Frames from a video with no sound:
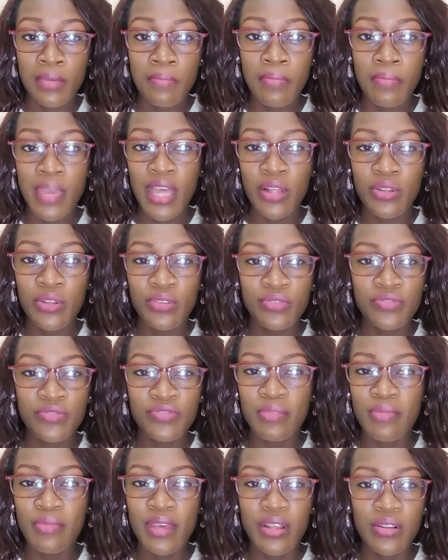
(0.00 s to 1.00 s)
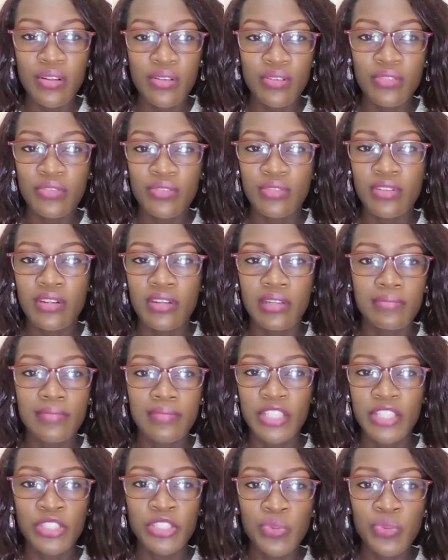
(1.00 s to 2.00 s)
male, female, uh,
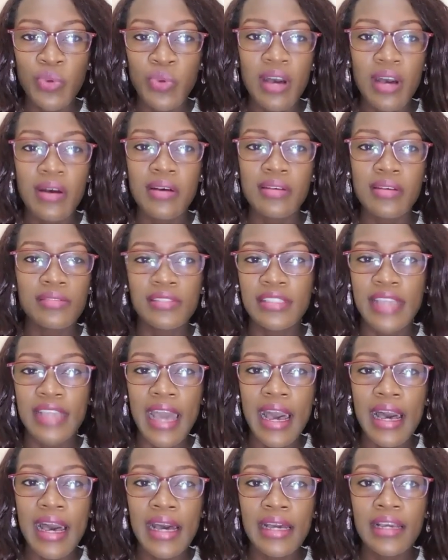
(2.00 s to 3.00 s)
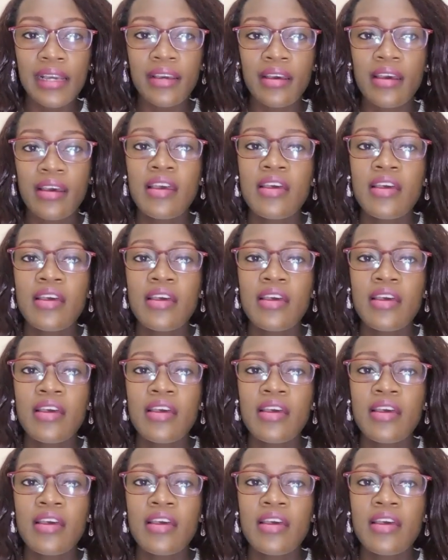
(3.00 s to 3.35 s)
mature, young,